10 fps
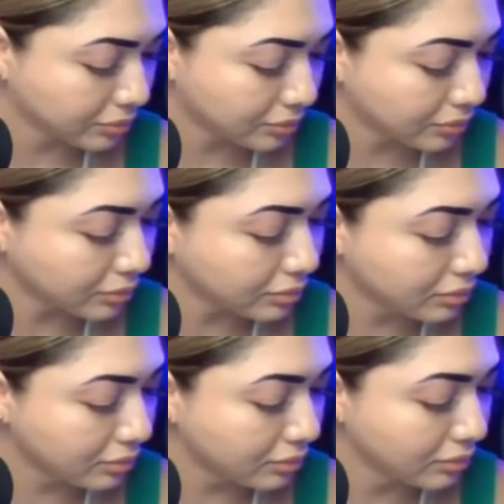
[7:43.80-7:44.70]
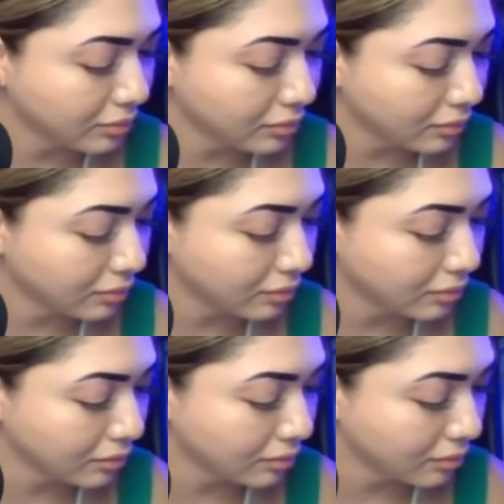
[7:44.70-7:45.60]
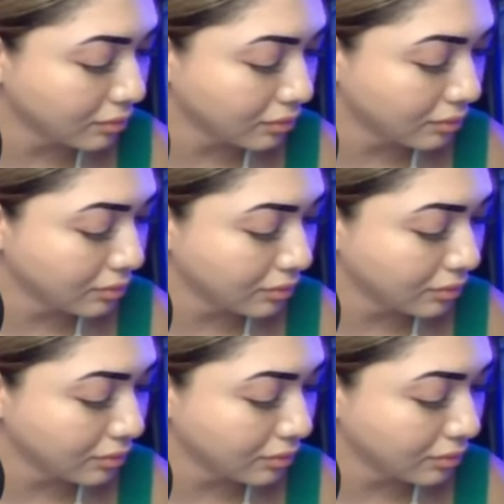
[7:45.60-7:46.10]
(no one is talking)